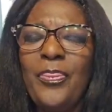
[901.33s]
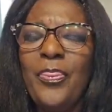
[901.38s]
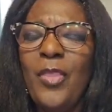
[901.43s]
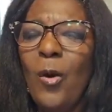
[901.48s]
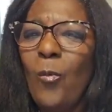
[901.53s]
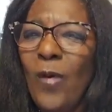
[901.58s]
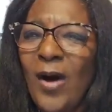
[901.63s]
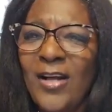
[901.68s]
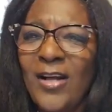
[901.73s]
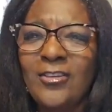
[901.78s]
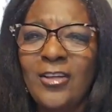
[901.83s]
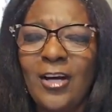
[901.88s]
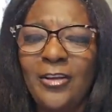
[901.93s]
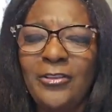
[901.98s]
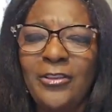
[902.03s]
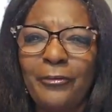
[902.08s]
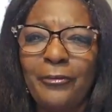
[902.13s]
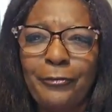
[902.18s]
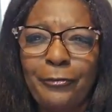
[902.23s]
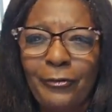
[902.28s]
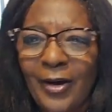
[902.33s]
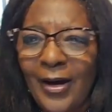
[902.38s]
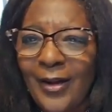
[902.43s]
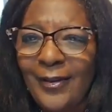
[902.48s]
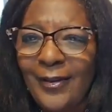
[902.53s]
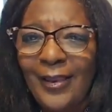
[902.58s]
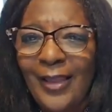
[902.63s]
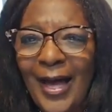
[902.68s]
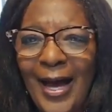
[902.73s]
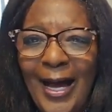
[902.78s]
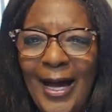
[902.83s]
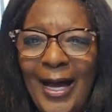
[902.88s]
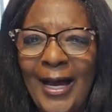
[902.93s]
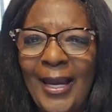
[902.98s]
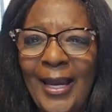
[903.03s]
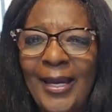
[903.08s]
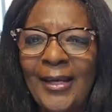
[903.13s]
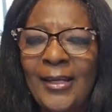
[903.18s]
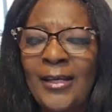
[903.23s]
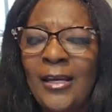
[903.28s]
the ones on the front
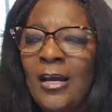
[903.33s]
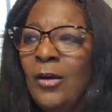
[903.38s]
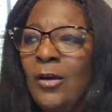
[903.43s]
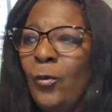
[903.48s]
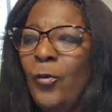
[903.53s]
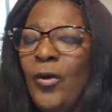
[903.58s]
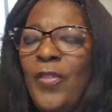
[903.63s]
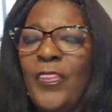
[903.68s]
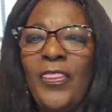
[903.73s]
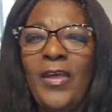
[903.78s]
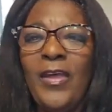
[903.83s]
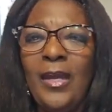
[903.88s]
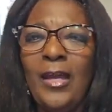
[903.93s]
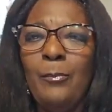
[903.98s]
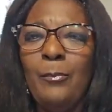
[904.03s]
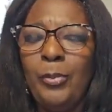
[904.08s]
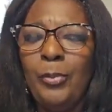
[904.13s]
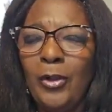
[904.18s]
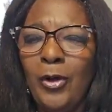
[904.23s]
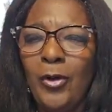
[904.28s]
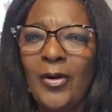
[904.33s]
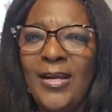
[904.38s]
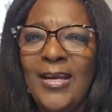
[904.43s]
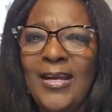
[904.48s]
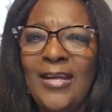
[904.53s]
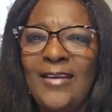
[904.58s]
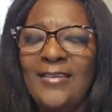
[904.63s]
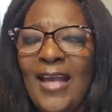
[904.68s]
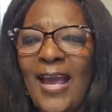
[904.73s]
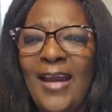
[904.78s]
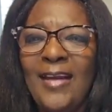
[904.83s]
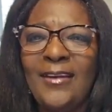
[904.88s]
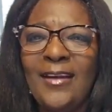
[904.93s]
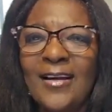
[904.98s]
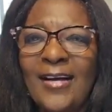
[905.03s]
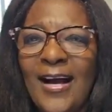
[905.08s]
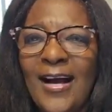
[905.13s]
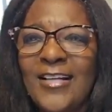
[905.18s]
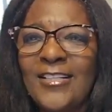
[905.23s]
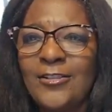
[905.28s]
line with the employees and the
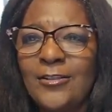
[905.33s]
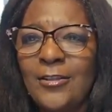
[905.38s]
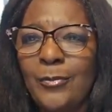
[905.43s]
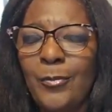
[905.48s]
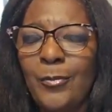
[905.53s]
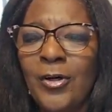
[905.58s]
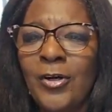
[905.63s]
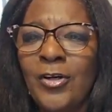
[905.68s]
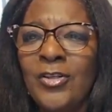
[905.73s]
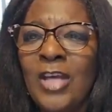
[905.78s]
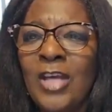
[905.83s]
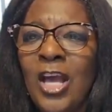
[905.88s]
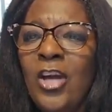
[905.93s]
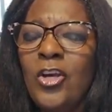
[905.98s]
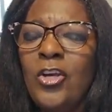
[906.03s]
customers.